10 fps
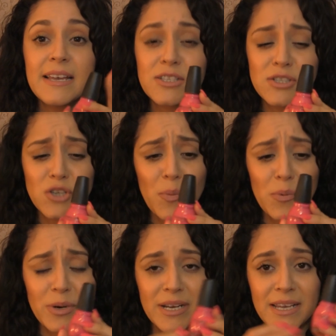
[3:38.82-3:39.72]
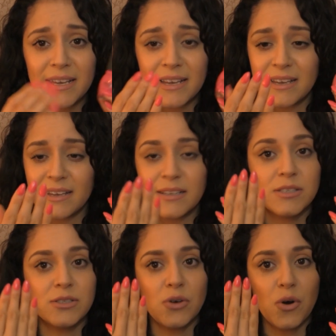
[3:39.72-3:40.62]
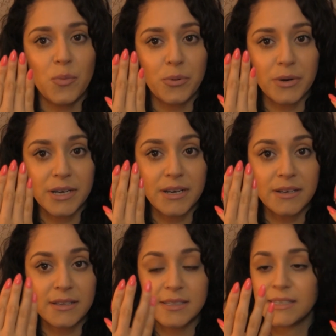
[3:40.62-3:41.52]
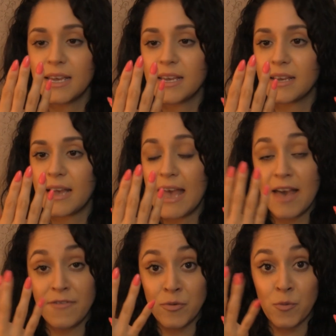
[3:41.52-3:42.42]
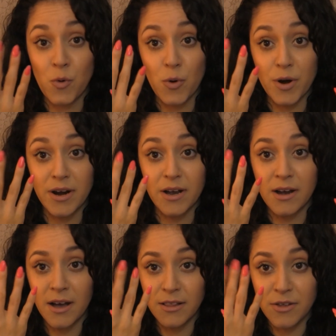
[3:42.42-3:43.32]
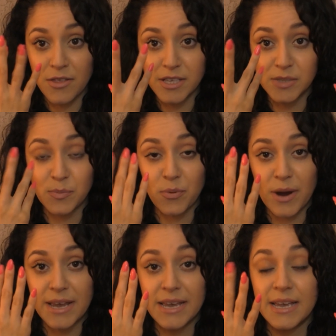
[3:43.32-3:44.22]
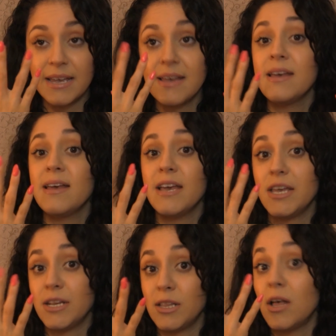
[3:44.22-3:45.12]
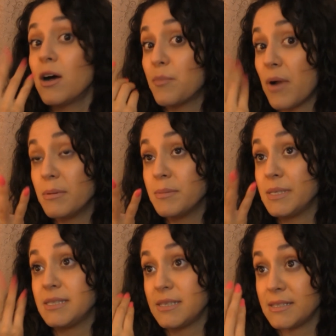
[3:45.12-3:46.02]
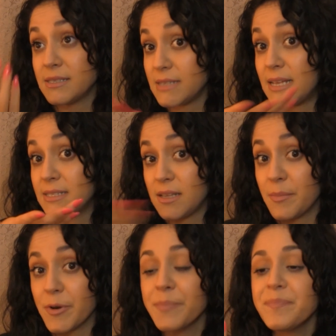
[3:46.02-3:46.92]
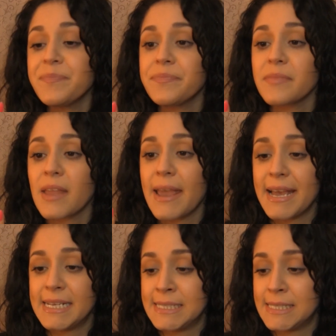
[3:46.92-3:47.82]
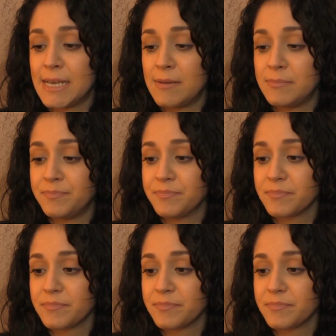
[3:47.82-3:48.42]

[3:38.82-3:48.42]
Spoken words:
It's so pretty. So pretty. It's like I haven't wore a color this bright in probably since last summer, and